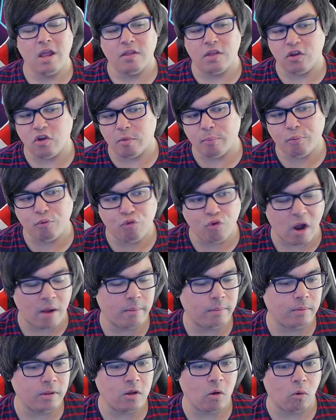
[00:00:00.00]
that you're
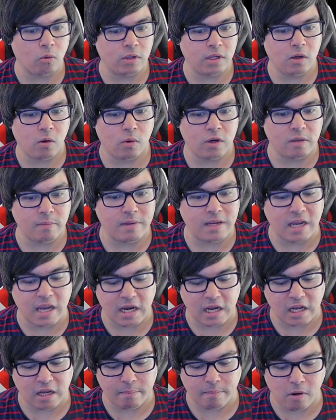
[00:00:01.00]
probably only going to be
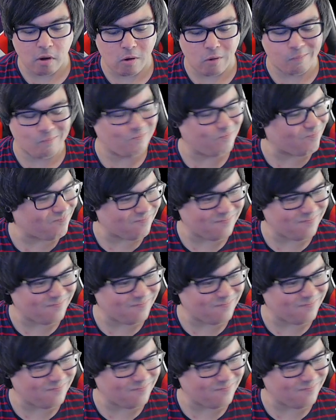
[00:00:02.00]
getting about